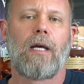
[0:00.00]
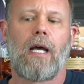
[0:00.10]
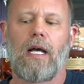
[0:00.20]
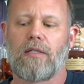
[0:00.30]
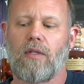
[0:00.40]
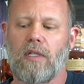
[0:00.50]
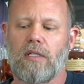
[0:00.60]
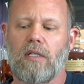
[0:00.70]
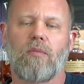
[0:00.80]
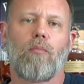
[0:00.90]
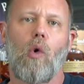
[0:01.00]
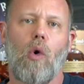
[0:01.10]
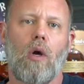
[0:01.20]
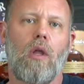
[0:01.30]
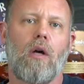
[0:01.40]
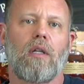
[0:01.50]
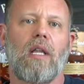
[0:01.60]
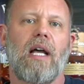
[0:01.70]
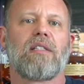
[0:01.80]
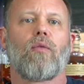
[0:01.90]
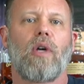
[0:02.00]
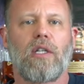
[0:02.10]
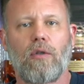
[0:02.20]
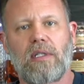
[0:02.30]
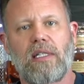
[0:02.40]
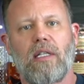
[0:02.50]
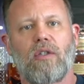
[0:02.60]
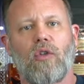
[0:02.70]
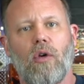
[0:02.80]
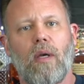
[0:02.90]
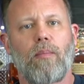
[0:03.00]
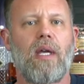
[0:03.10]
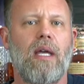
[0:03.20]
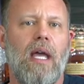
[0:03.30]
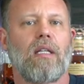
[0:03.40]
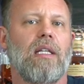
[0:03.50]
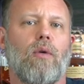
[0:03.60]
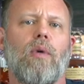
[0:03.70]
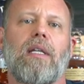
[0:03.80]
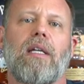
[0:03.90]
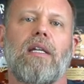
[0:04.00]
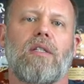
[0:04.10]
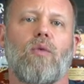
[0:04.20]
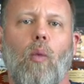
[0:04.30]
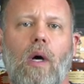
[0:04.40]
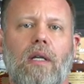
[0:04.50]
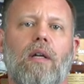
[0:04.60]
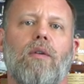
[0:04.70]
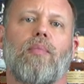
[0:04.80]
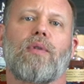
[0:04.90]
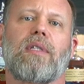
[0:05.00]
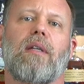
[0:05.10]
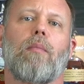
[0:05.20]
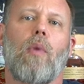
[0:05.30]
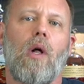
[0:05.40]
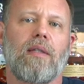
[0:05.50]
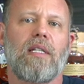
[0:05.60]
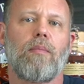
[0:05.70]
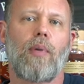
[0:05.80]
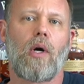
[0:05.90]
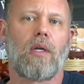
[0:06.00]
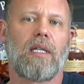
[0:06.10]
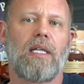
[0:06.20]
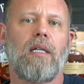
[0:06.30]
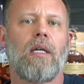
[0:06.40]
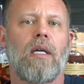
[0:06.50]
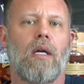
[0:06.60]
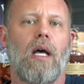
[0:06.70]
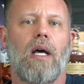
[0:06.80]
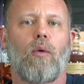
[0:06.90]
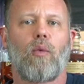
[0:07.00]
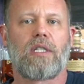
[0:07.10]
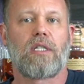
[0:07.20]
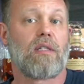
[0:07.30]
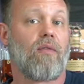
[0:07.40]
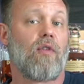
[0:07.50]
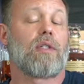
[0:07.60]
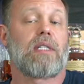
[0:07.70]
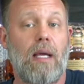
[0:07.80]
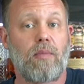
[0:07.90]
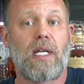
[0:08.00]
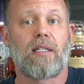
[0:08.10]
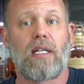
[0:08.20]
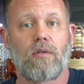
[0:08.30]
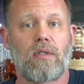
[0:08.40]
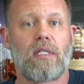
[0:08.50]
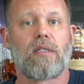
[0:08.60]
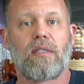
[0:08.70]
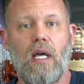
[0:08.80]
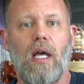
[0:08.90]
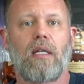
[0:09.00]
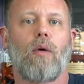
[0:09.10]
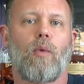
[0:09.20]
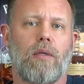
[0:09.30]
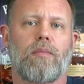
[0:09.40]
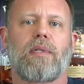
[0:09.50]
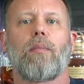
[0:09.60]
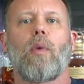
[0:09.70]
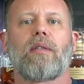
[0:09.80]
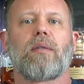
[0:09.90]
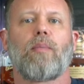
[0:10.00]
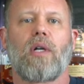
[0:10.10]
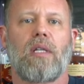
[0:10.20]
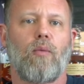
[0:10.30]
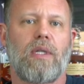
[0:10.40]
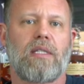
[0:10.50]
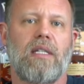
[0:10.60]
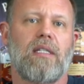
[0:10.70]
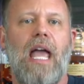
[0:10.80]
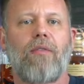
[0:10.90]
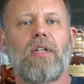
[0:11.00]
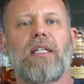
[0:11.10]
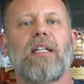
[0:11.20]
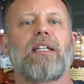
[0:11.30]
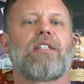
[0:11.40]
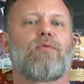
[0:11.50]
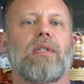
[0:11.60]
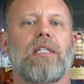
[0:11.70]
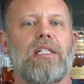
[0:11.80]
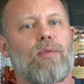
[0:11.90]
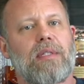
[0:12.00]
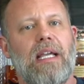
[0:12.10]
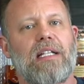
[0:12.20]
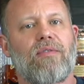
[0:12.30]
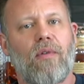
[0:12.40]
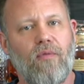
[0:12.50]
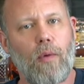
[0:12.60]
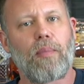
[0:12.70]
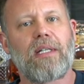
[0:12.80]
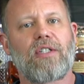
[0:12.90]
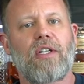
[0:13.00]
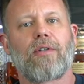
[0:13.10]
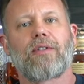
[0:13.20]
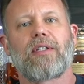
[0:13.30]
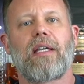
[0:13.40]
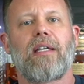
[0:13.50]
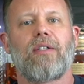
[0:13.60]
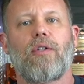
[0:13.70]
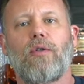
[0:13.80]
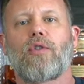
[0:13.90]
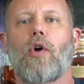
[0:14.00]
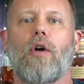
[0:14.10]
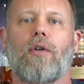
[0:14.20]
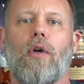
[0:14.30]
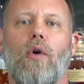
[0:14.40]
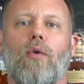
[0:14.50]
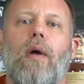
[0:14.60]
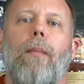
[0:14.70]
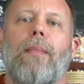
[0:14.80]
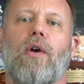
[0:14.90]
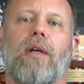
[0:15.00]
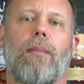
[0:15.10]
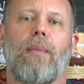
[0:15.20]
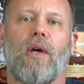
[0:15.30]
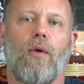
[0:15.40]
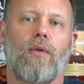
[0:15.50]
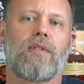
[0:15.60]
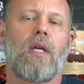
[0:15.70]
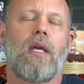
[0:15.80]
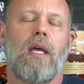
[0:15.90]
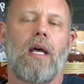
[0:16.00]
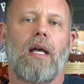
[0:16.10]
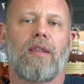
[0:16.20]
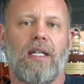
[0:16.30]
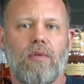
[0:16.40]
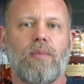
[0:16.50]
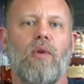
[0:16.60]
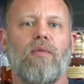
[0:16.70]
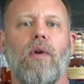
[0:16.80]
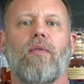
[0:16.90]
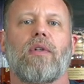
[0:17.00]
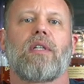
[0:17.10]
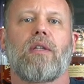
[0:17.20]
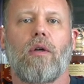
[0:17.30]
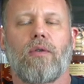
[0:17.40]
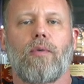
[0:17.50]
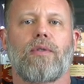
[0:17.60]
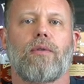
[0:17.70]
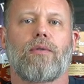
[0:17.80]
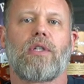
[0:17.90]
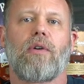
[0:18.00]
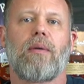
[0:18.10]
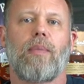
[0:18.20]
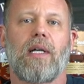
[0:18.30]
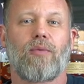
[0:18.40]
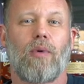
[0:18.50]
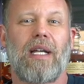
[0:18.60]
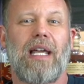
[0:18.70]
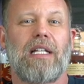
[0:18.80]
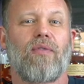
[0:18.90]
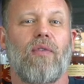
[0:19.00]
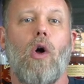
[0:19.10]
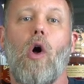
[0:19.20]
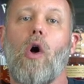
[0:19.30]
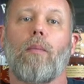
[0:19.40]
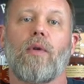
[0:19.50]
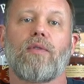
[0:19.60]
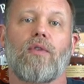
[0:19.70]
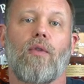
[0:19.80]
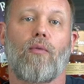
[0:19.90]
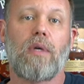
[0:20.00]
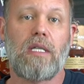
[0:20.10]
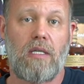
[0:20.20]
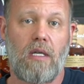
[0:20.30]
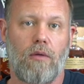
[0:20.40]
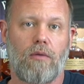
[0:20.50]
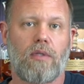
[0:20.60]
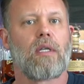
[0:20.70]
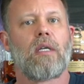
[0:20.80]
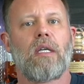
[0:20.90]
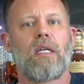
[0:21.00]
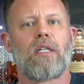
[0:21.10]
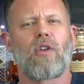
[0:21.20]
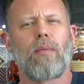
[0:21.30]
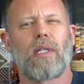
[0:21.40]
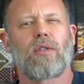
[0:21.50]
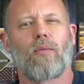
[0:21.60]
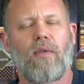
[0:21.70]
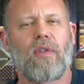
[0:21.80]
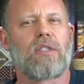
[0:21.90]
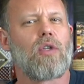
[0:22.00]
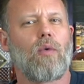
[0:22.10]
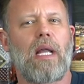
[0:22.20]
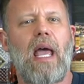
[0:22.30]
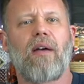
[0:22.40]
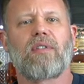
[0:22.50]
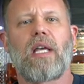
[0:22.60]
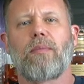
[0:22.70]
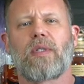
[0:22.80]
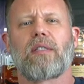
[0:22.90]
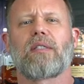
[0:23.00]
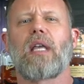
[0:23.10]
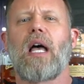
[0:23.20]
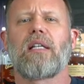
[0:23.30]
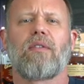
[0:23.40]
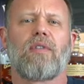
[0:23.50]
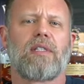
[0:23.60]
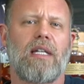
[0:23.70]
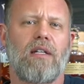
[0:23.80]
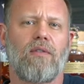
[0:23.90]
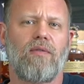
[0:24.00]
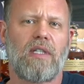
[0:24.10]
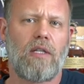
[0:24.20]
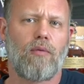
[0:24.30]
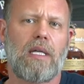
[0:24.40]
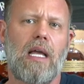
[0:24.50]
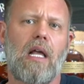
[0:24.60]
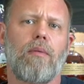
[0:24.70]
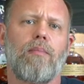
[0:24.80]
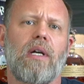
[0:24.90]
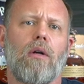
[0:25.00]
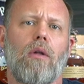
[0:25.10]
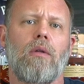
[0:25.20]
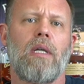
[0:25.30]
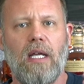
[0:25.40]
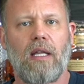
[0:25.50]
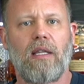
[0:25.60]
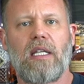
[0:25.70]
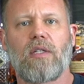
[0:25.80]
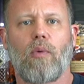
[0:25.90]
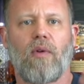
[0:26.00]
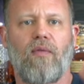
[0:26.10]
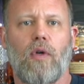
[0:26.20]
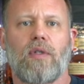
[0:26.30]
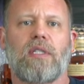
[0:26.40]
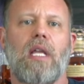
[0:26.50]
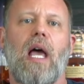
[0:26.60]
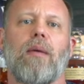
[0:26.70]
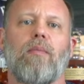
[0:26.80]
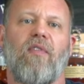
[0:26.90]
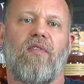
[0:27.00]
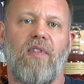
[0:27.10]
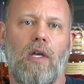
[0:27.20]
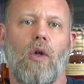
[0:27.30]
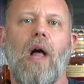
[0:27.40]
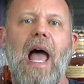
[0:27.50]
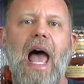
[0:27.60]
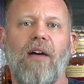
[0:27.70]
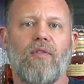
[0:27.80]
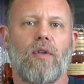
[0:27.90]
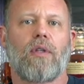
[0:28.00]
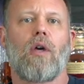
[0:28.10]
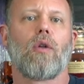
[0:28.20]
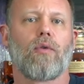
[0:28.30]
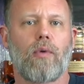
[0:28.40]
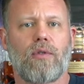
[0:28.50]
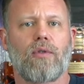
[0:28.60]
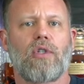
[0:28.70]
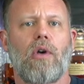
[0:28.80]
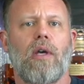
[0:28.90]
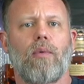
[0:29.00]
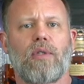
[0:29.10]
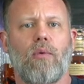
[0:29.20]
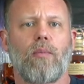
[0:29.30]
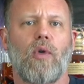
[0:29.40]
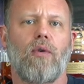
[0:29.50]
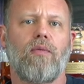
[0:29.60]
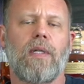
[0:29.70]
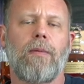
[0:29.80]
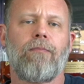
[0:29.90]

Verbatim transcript: Uh, so, this is more along the lines of what you'd see in Europe. The liquid is 100% malted barley uh, which is the first time Jack Daniels has done a 100% malted barley whiskey. Everything in this release was aged for four plus years in new charred oak American barrels. Uh, then it was moved over to the Oloroso sherry butts, where it aged for almost three years. Sherry butts are roughly two and a half times the size of a standard 53 gallon barrel. These were first time fill after the Oloroso sherry was removed.